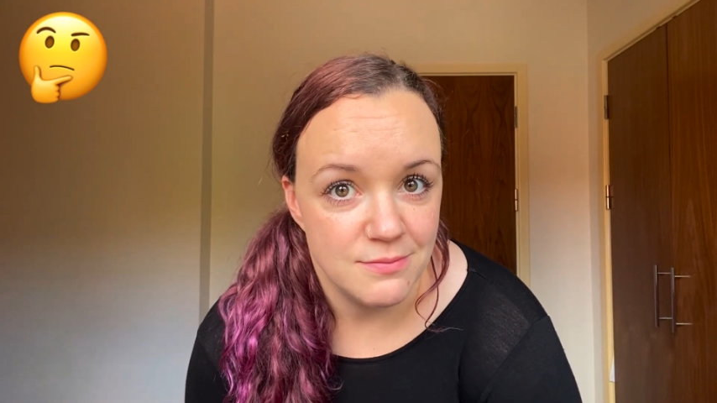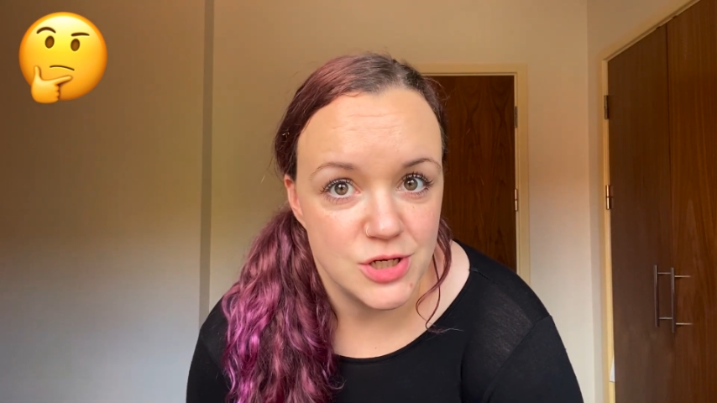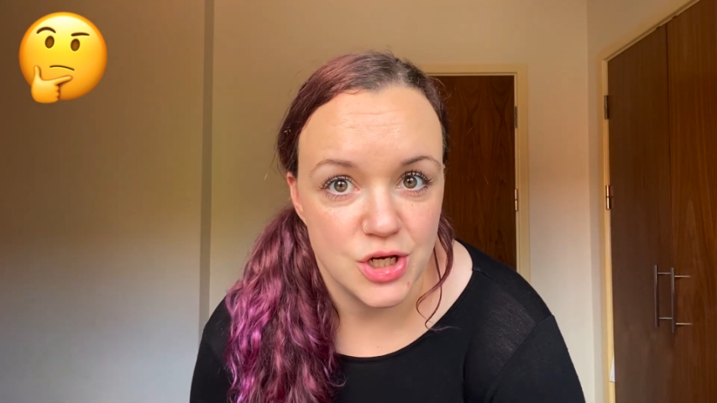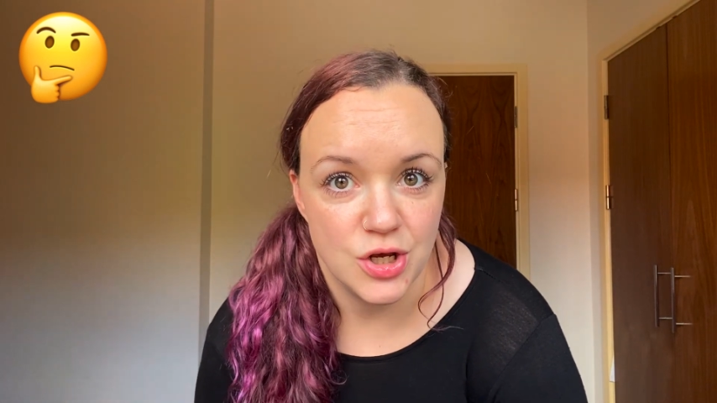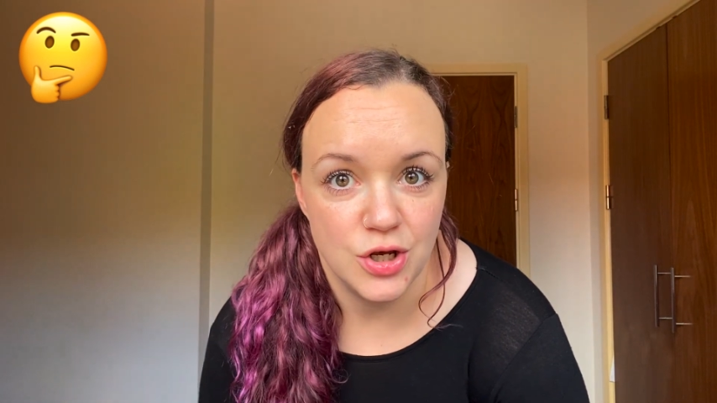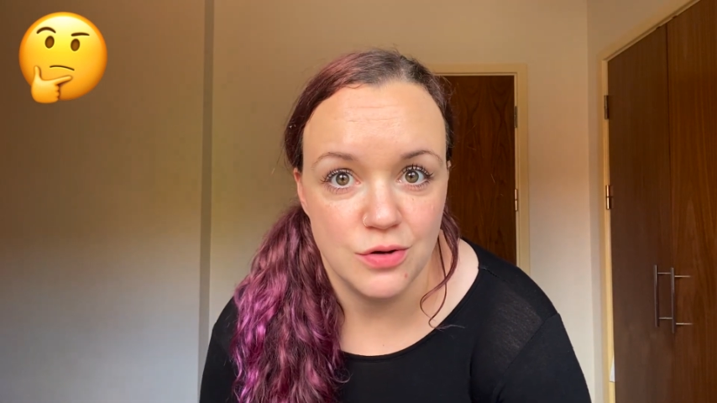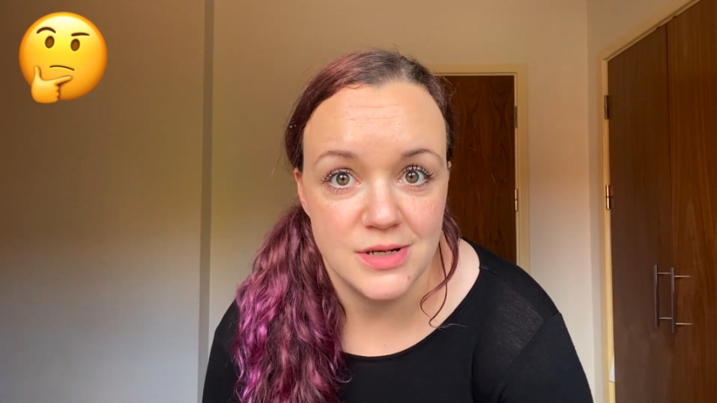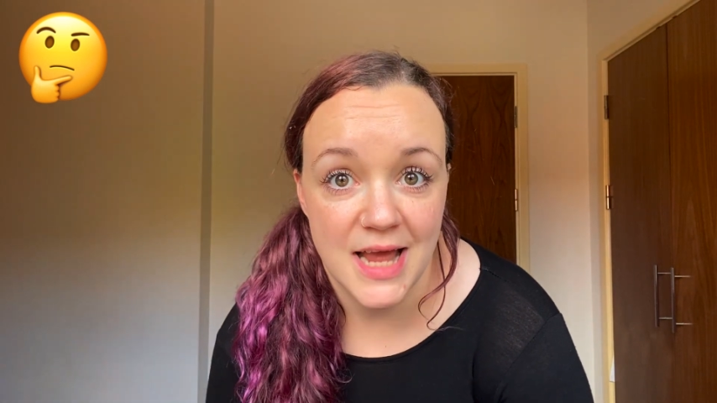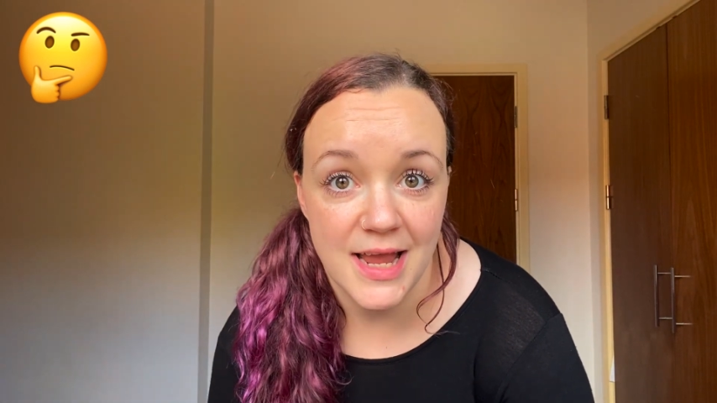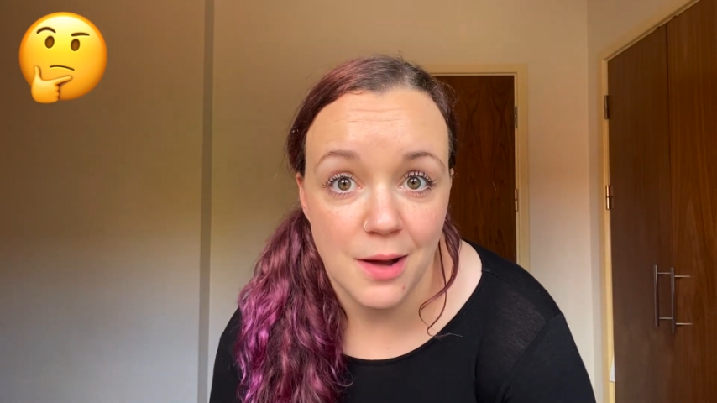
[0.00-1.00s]
to
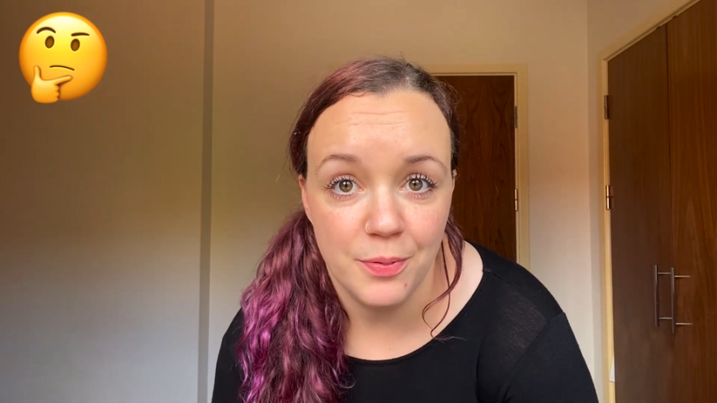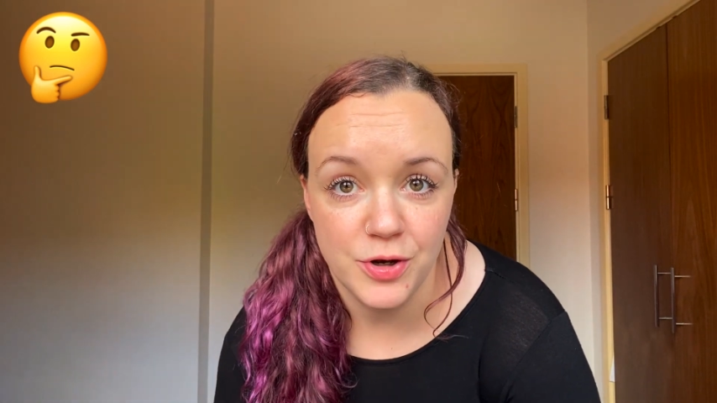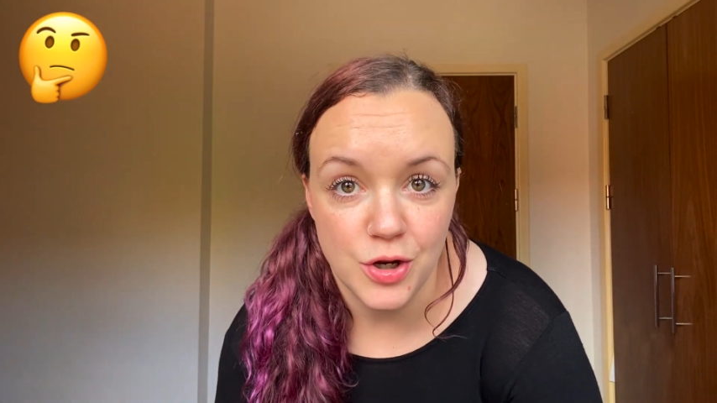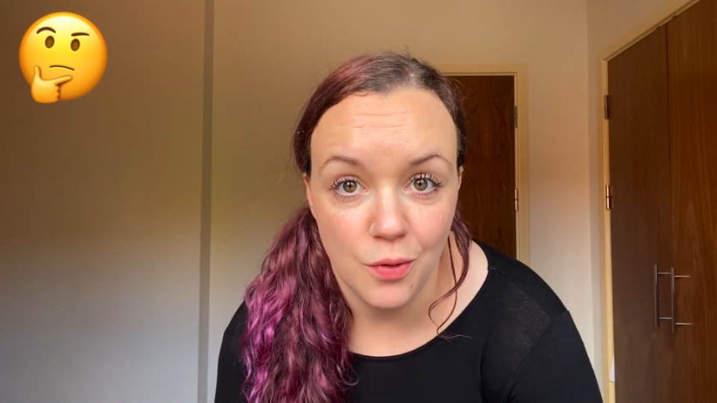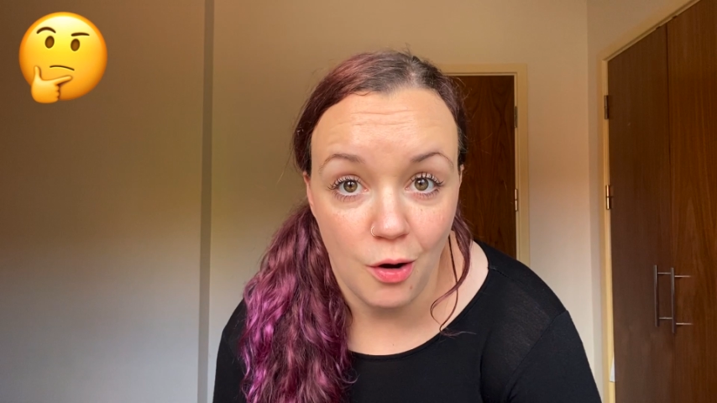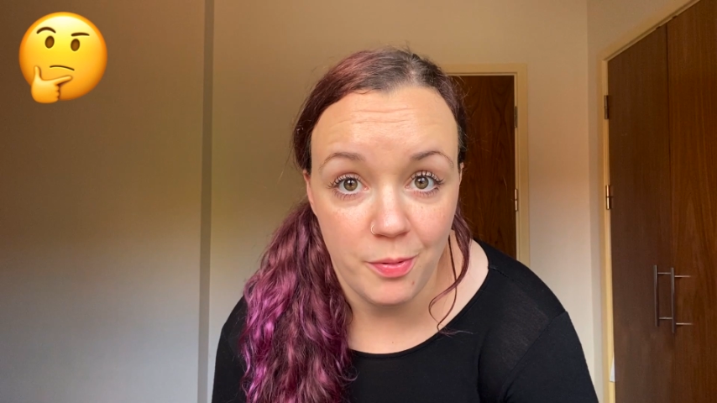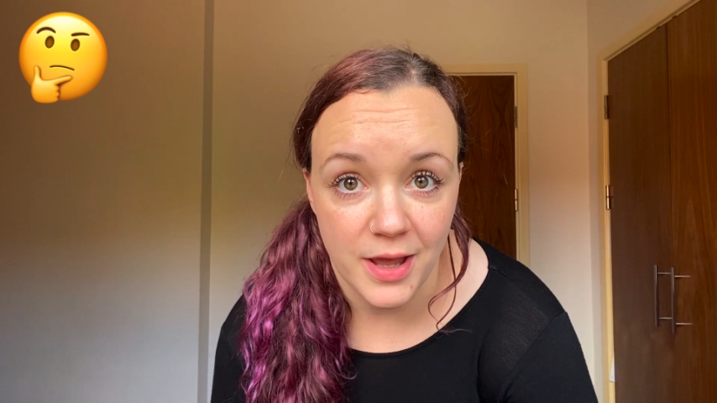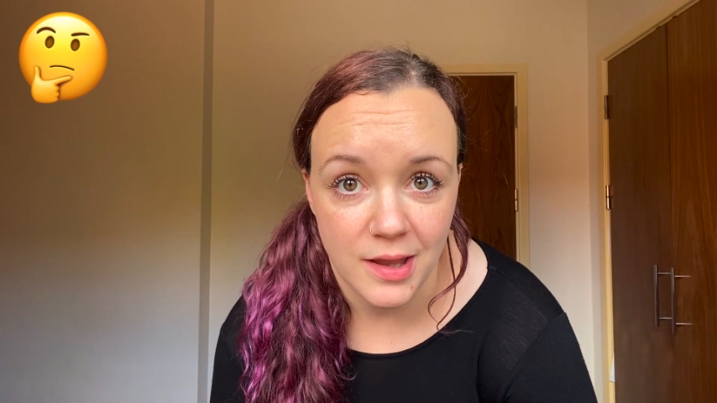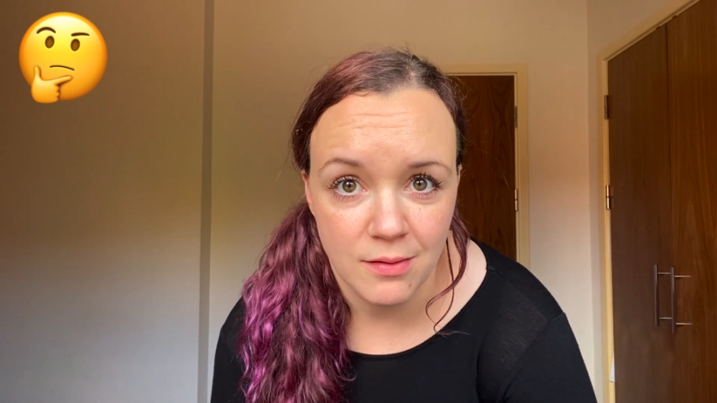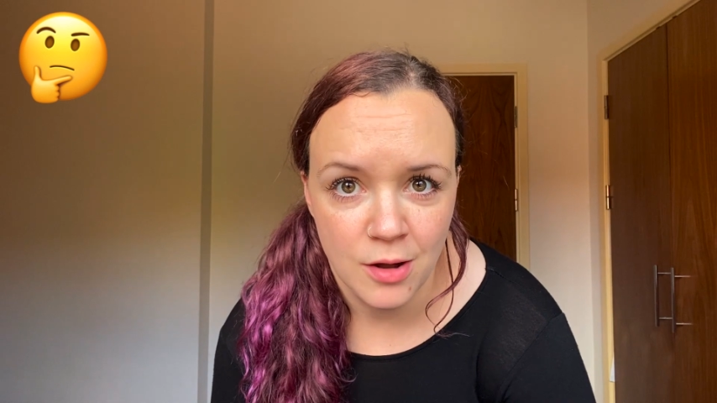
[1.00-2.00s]
take up a new
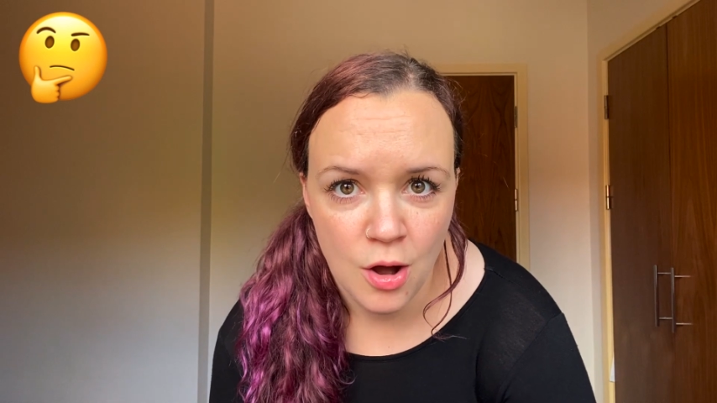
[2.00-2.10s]
hobby